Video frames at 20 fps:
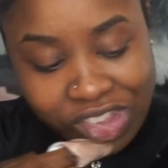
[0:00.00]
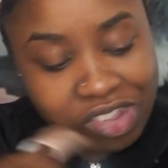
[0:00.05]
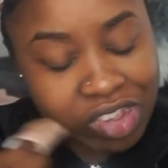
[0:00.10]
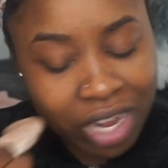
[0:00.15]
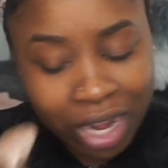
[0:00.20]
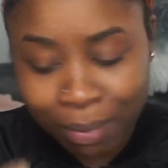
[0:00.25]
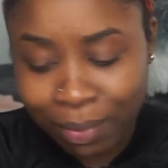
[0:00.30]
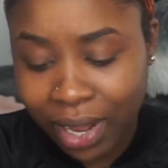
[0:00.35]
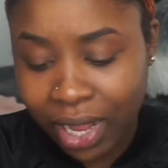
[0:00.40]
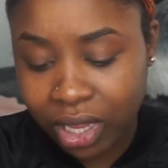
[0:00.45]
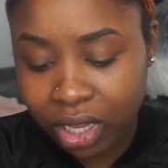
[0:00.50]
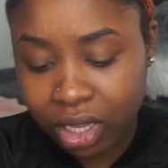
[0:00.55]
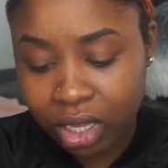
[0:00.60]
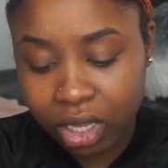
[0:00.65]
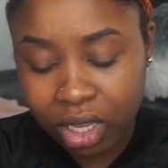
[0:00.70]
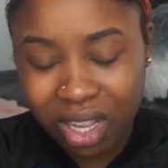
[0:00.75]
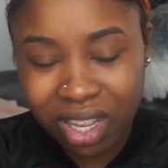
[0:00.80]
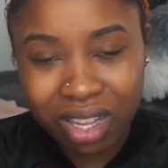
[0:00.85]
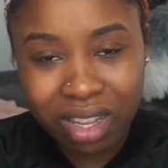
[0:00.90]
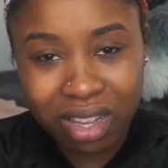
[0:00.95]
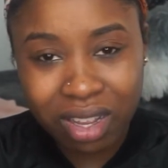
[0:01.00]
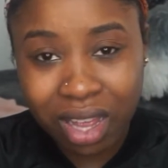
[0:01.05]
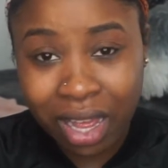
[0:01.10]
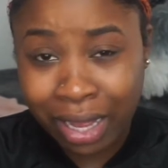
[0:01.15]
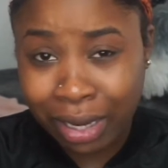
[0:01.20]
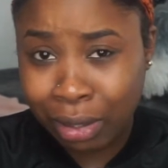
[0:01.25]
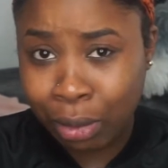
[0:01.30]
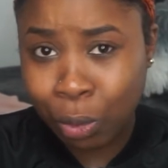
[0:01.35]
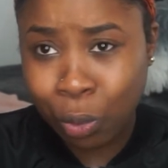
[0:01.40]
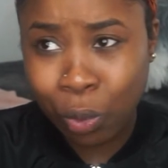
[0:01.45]
And I'm like,
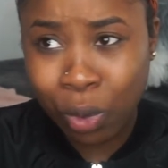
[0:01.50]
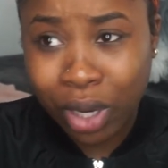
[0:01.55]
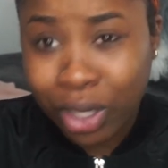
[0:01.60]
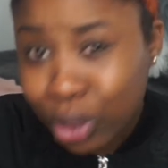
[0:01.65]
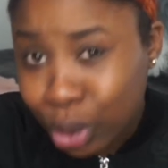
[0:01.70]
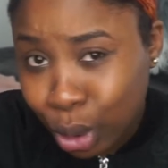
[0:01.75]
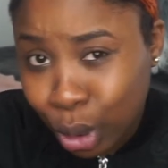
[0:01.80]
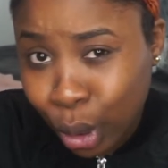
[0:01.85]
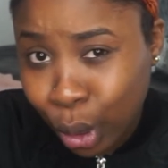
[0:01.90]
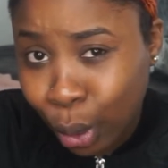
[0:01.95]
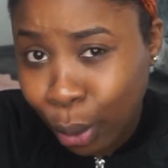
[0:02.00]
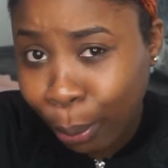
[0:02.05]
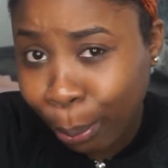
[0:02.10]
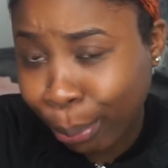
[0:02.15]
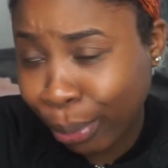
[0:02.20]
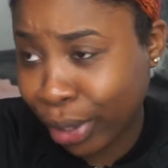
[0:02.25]
I don't want to,